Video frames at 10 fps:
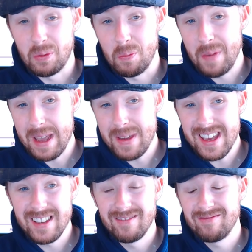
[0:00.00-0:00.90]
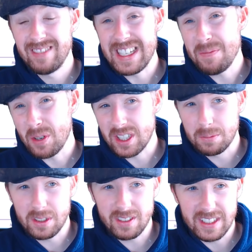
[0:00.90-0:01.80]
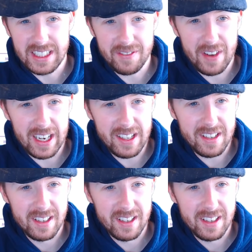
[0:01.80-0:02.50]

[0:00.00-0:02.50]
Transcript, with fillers: maybe is it possible is it valid